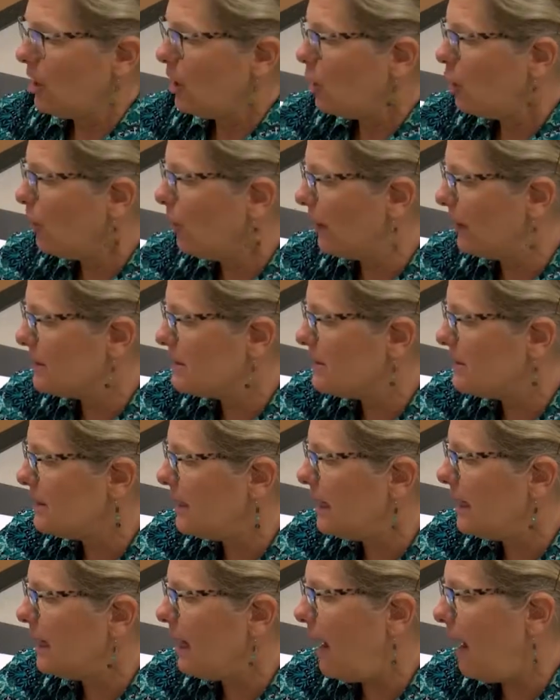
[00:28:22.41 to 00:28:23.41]
You want to
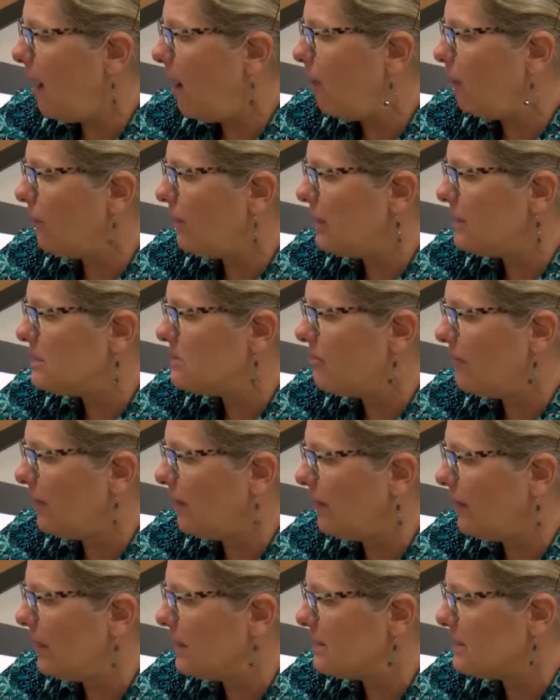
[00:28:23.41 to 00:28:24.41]
see how these
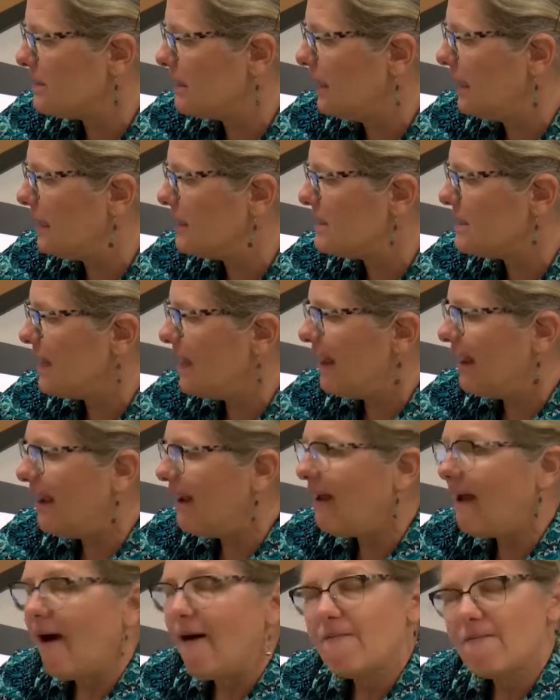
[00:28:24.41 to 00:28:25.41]
various things
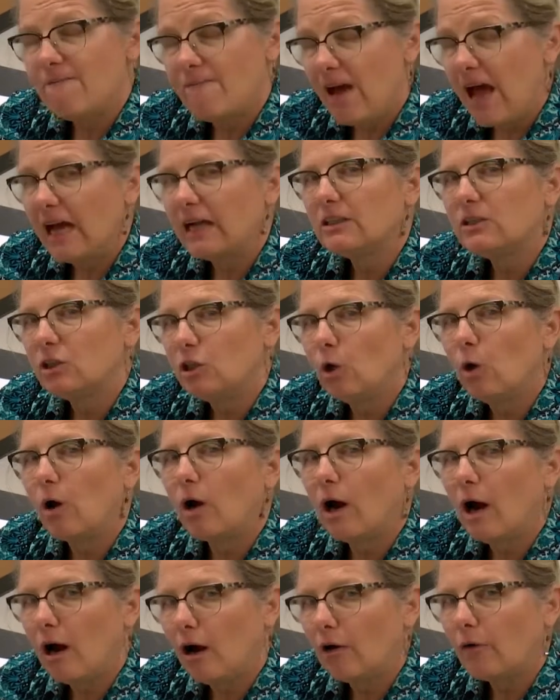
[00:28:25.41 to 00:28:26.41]
affect your
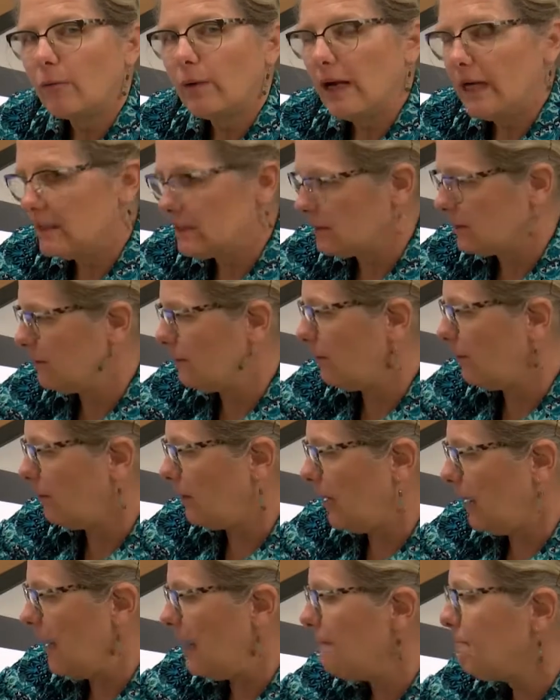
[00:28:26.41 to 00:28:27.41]
heart rate,
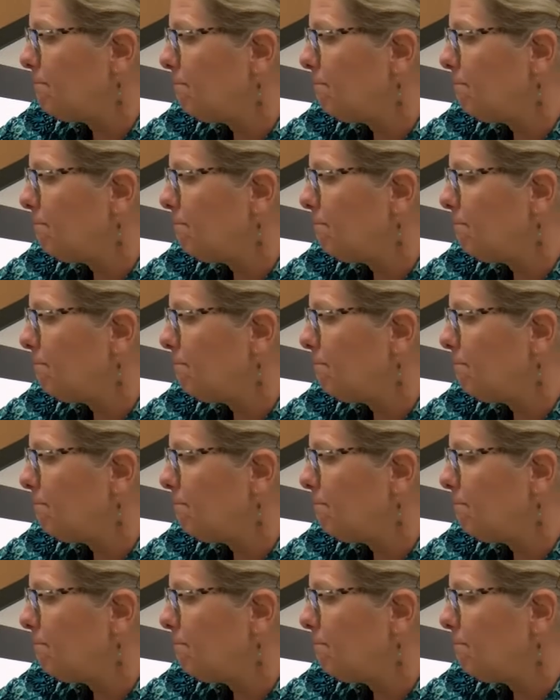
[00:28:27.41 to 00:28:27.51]
okay?